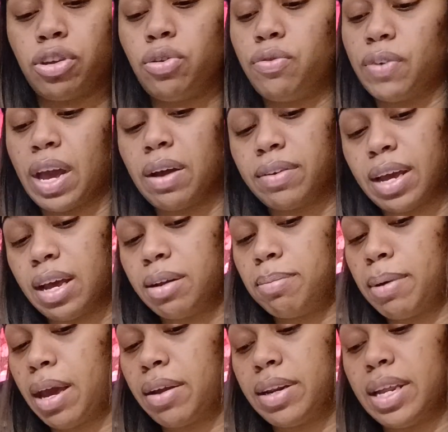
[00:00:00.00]
You found out
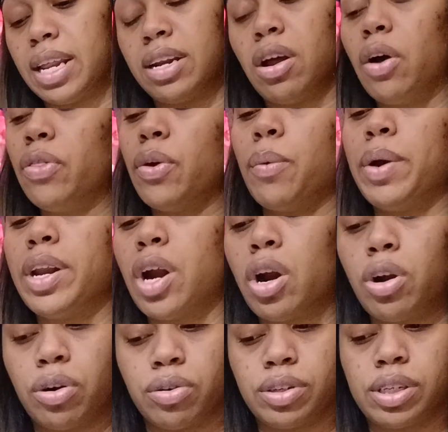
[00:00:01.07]
about it. And although it
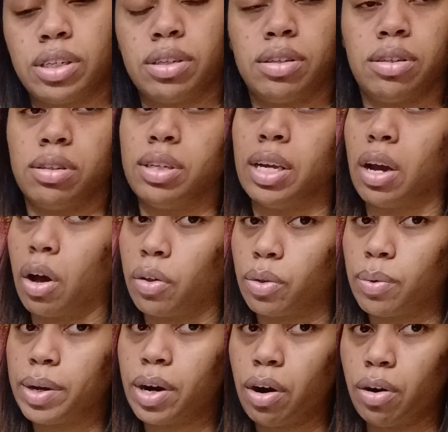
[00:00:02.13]
hurt,
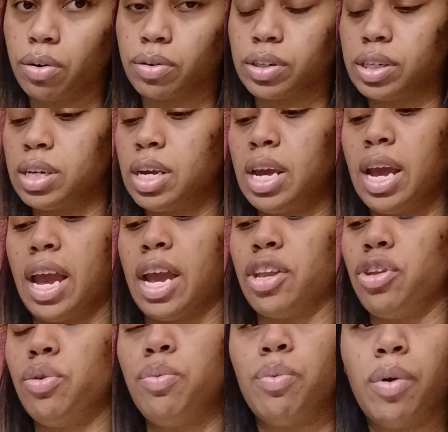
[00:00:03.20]
although it hurt, and
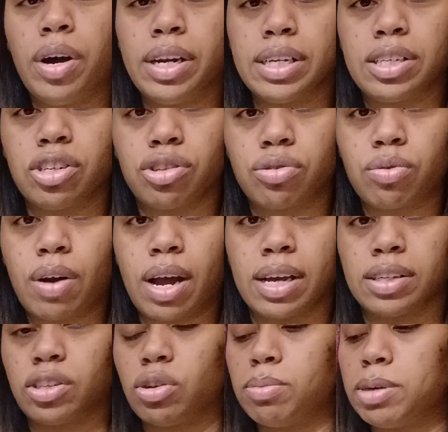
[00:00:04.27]
you wanted to try
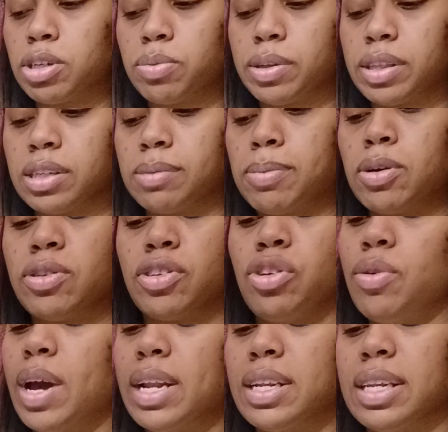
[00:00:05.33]
so much with this person,
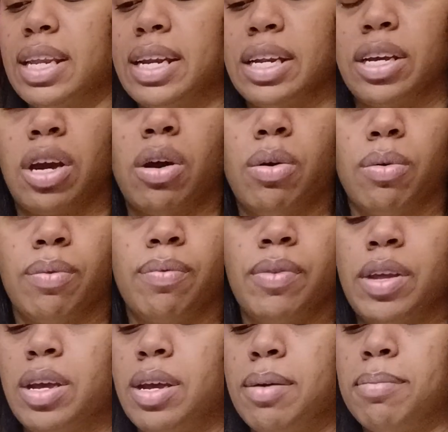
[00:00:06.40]
you had to let it go
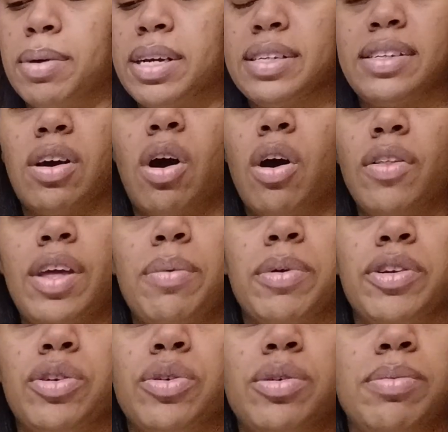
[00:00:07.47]
because all they were
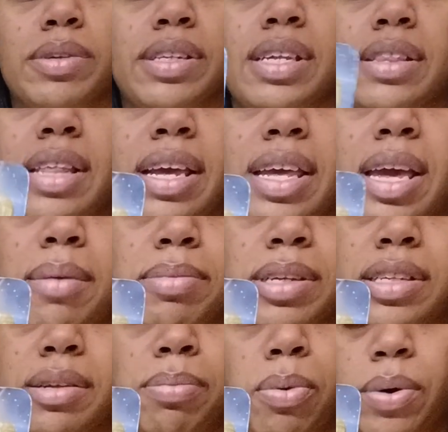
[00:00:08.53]
doing was they kept
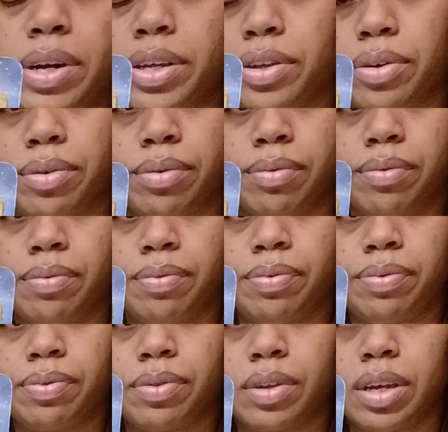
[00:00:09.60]
disappointing you.
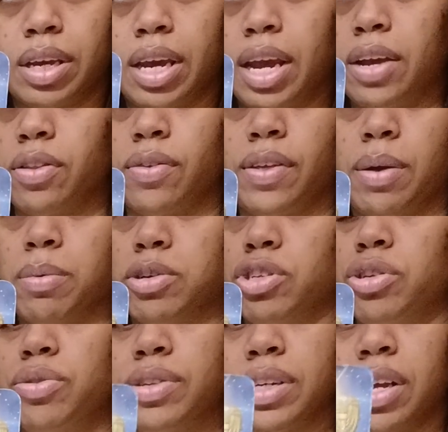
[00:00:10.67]
Either they were
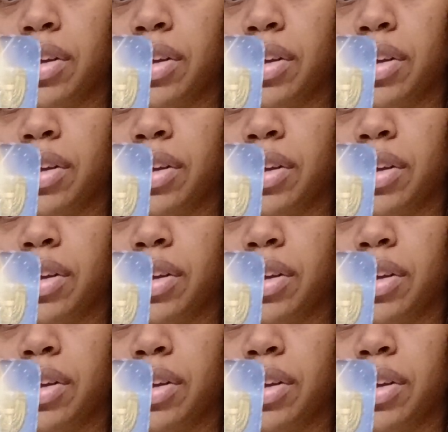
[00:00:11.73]
choosing